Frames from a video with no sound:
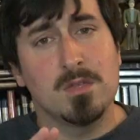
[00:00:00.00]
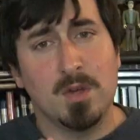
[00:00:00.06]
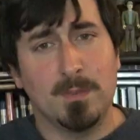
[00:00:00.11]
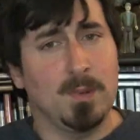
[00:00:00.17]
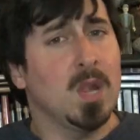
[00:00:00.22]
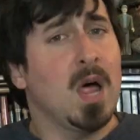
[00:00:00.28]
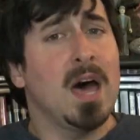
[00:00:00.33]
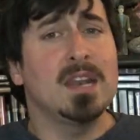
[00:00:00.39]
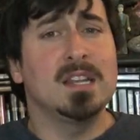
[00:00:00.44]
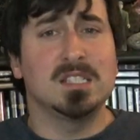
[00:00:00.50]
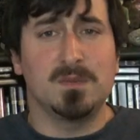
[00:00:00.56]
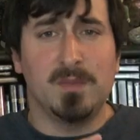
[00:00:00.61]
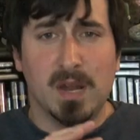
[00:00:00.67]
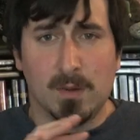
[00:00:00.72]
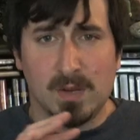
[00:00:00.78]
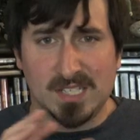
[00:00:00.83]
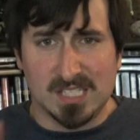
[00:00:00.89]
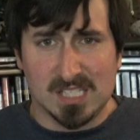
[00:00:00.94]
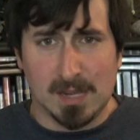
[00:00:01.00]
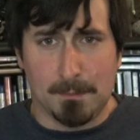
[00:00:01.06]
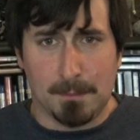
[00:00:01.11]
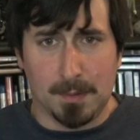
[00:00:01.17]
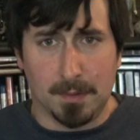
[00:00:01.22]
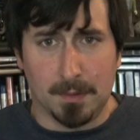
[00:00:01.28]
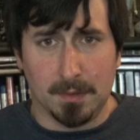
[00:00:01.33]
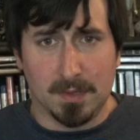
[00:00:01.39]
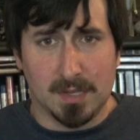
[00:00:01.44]
The plot is very
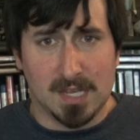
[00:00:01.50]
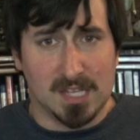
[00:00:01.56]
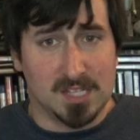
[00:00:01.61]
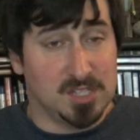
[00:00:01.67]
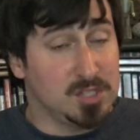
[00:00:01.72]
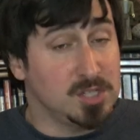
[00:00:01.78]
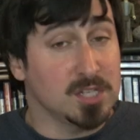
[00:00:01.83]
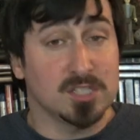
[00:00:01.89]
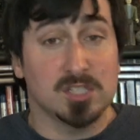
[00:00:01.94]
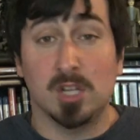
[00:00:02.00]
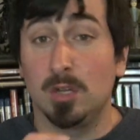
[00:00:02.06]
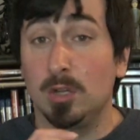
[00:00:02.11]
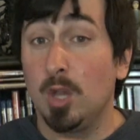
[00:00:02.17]
simple. It's just a